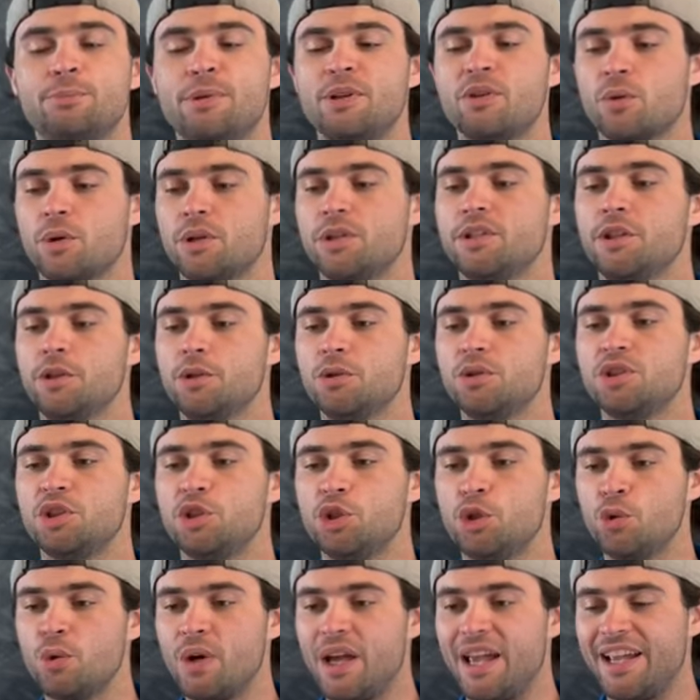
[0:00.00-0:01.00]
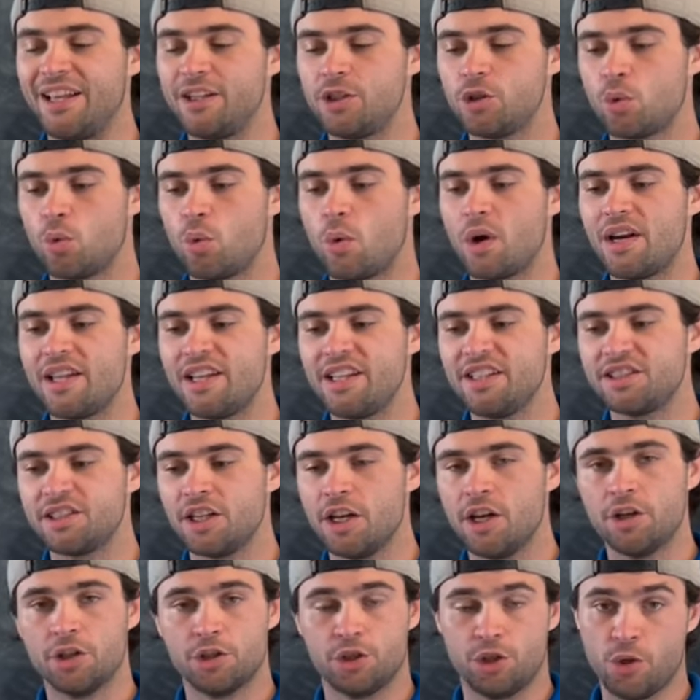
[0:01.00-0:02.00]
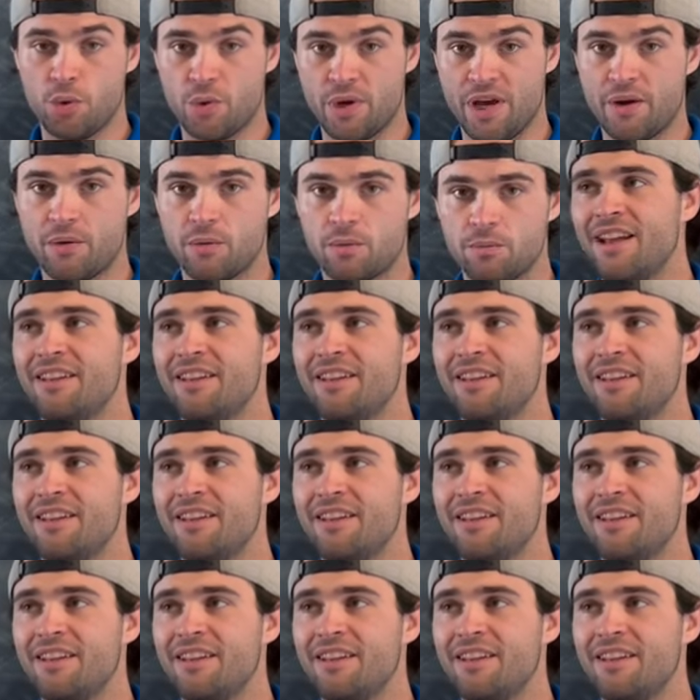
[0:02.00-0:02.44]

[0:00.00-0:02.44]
been reduced to a 20s shootout.